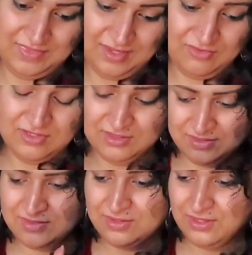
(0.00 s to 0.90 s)
original
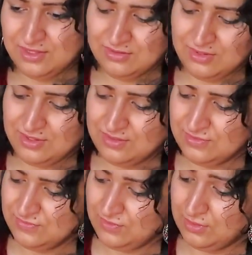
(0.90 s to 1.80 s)
circuit
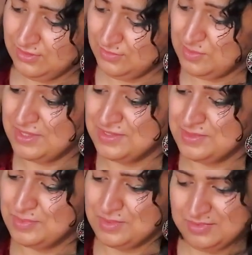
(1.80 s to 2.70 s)
creator's fault. It might
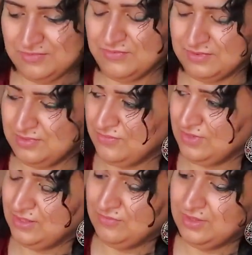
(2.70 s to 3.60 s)
just be the fault of the